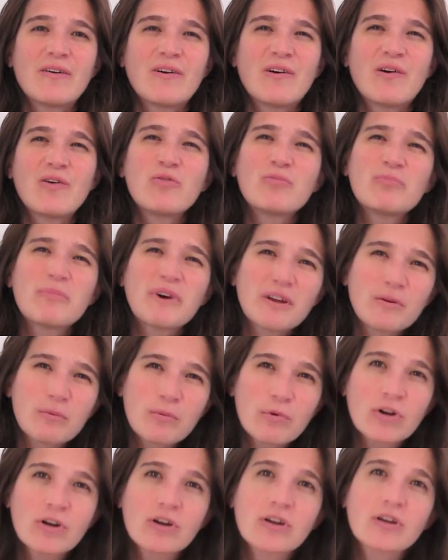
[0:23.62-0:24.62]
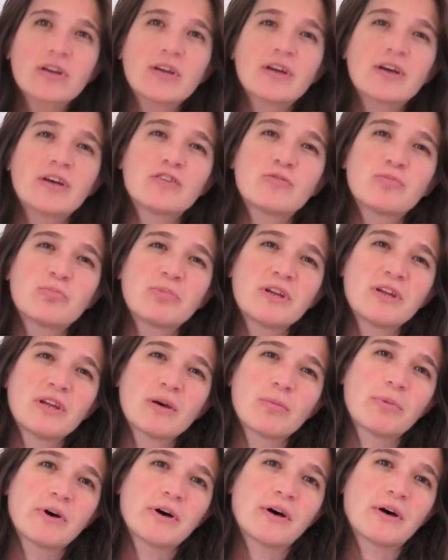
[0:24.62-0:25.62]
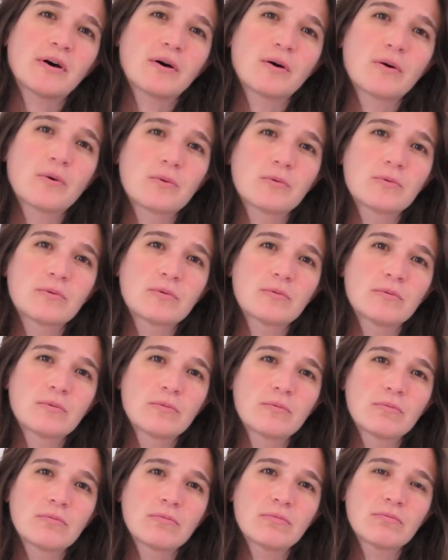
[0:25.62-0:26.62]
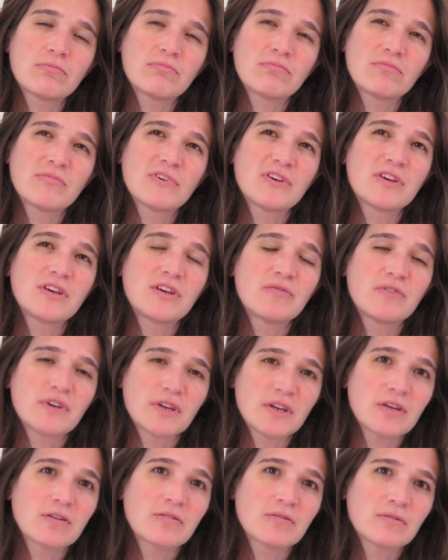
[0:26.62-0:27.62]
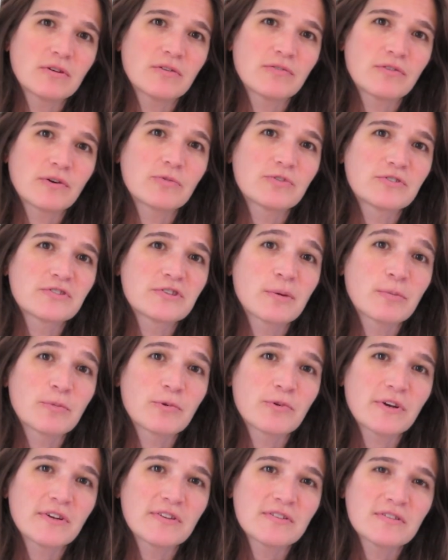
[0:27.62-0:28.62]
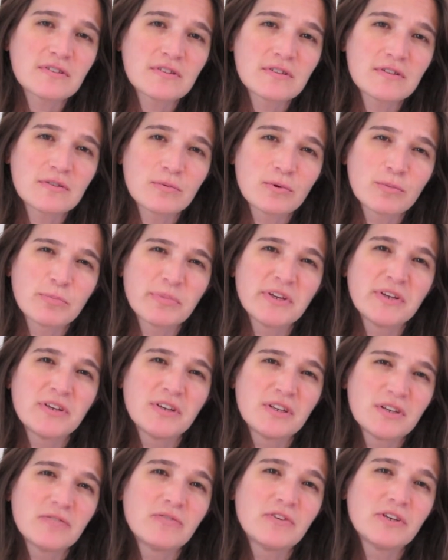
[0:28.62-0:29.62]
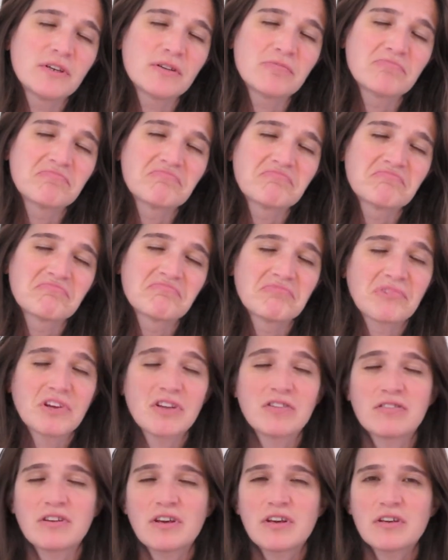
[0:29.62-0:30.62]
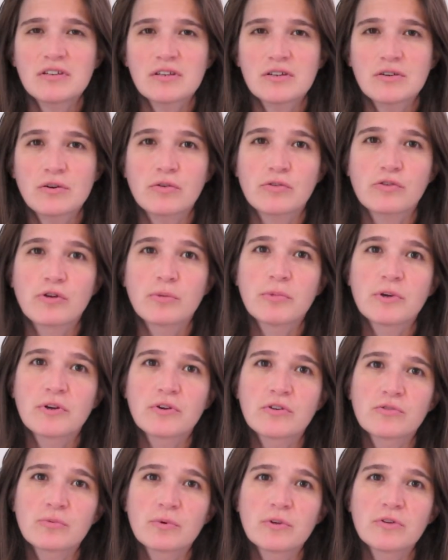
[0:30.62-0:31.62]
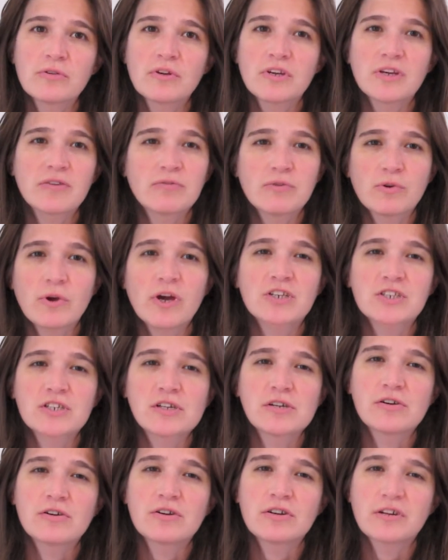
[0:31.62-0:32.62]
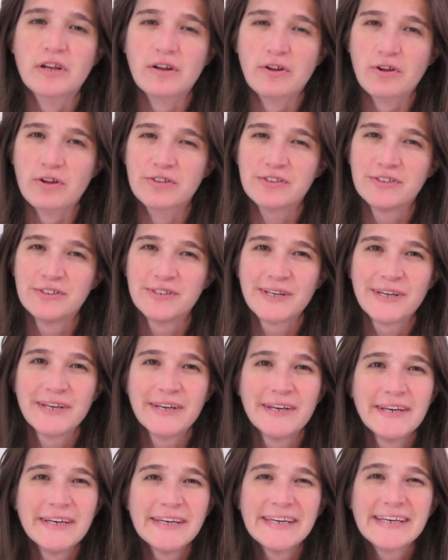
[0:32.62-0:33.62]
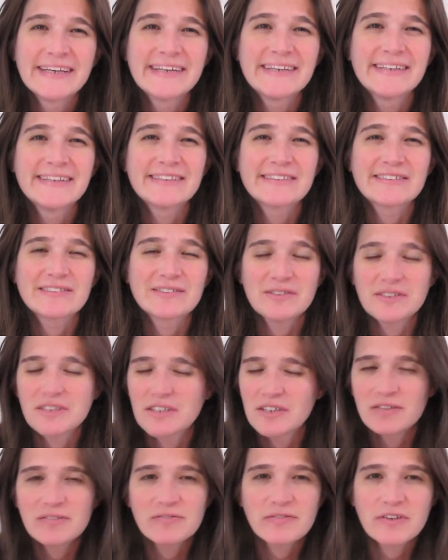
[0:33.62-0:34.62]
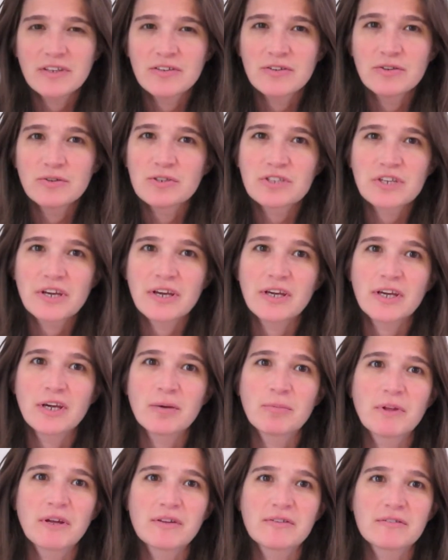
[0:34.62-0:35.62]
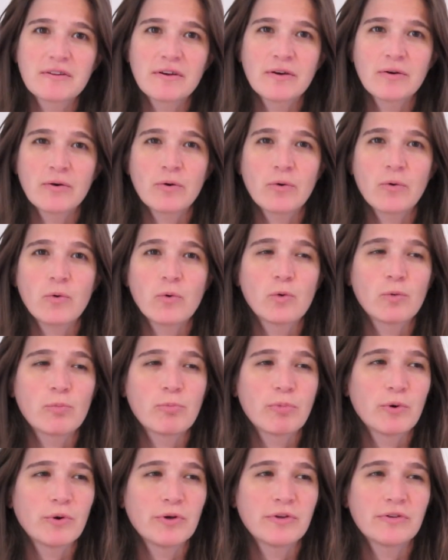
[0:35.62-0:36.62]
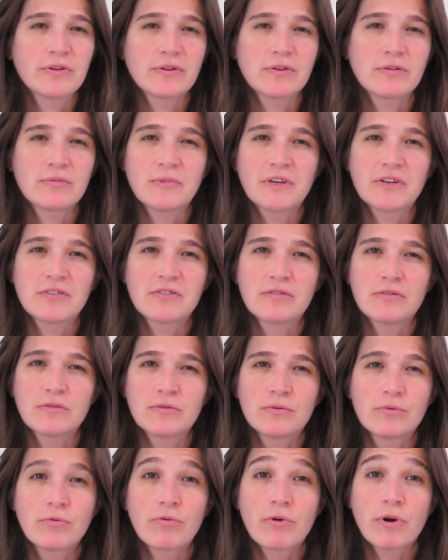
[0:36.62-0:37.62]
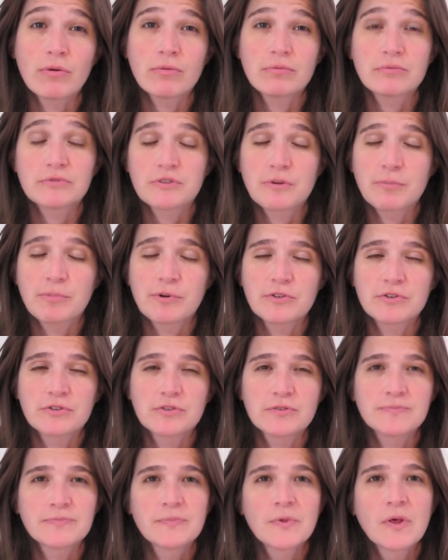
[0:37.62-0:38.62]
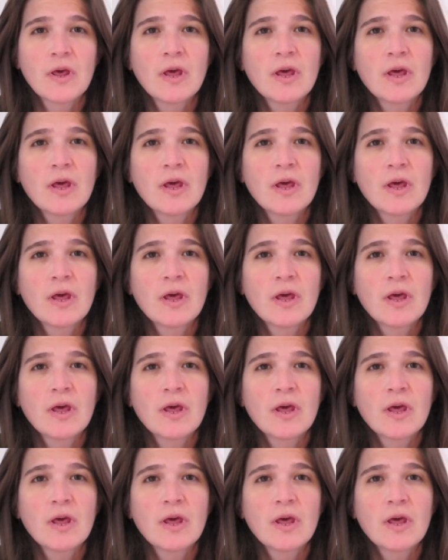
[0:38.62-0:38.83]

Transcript: All my work has been about giving. If I would summarize it, it would be giving. And taking also, because when you give, you actually learn a lot. So you give and you take, and that's the whole point that makes you grow as a person.